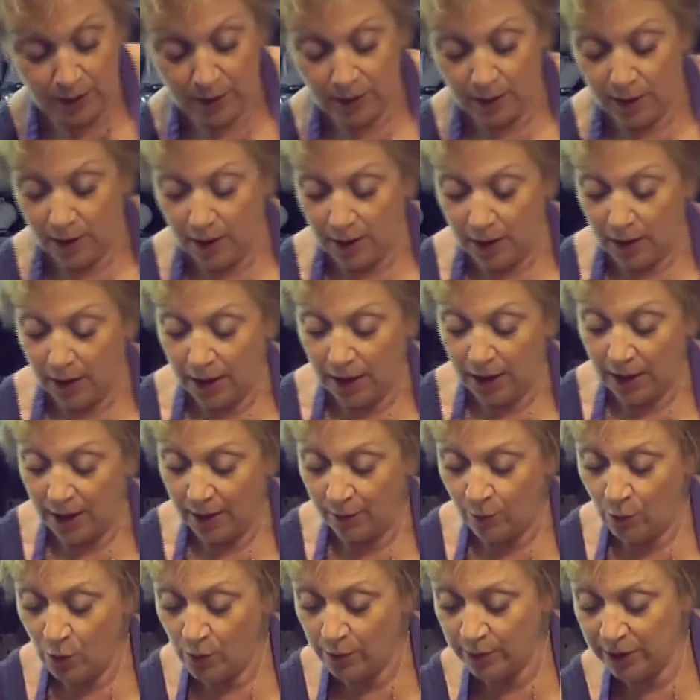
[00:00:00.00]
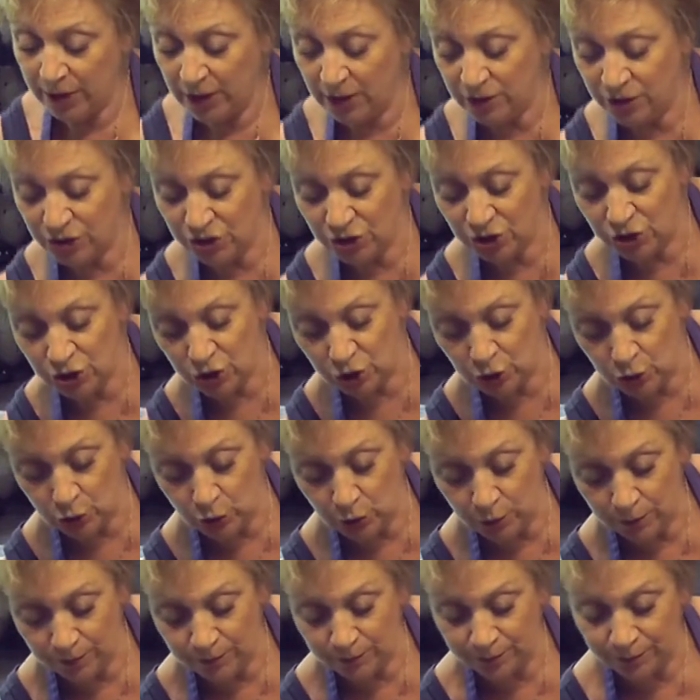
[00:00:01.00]
And what we're going to
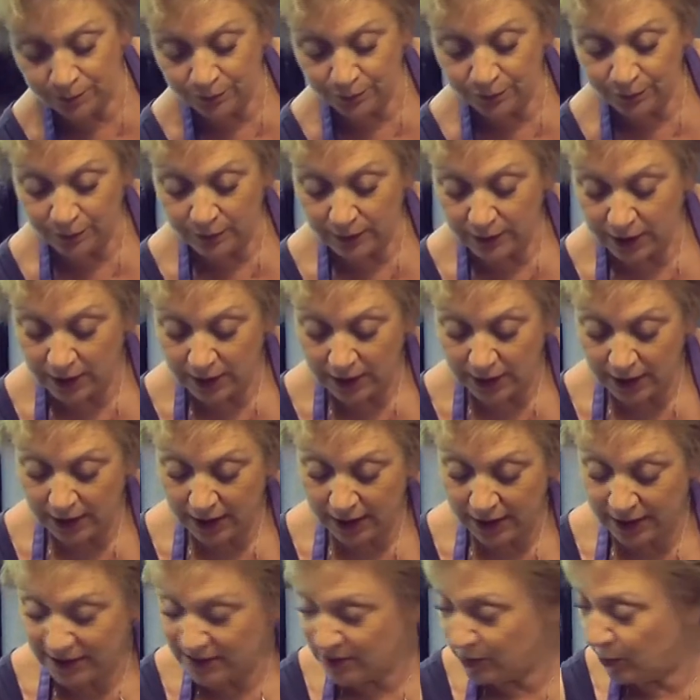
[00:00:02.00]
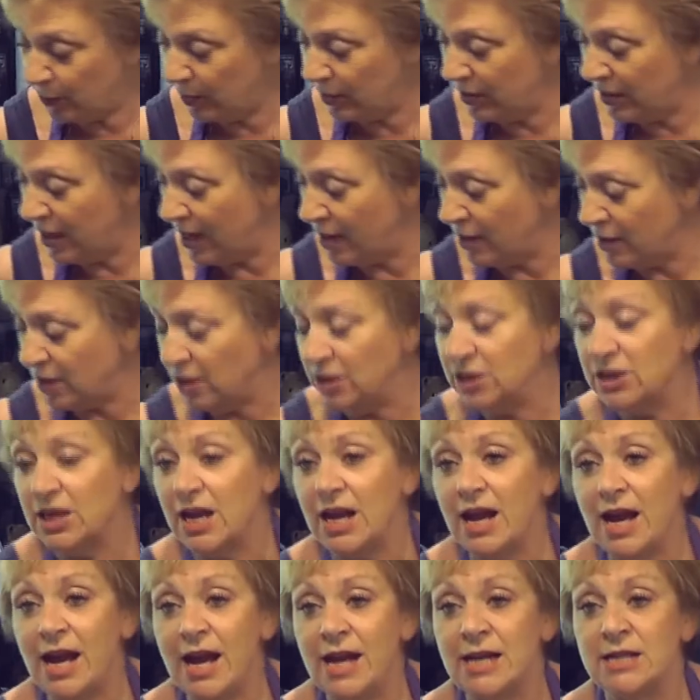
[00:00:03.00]
do is we're now going
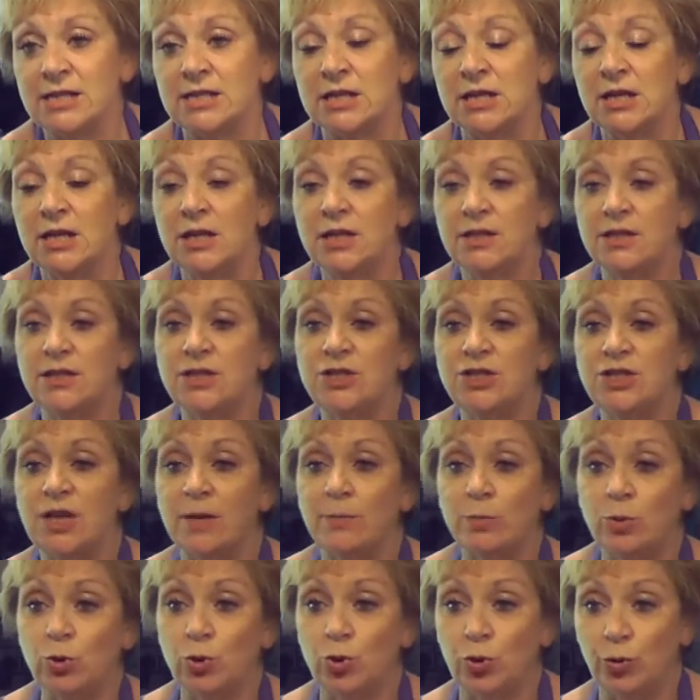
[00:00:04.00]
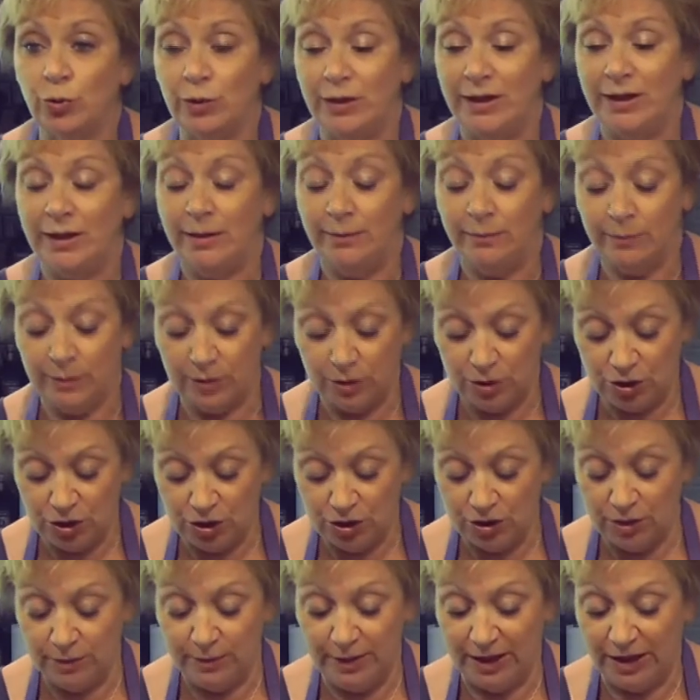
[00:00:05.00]
to add the double cream
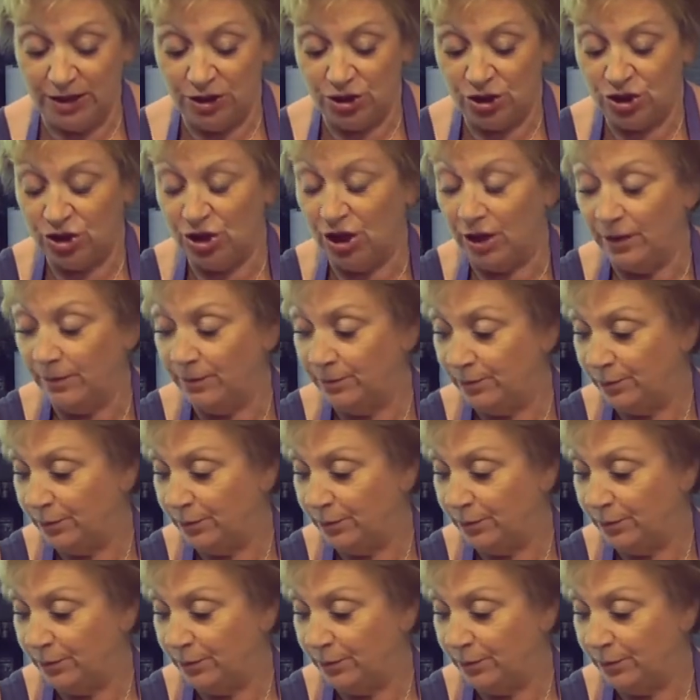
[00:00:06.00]
to the mixture.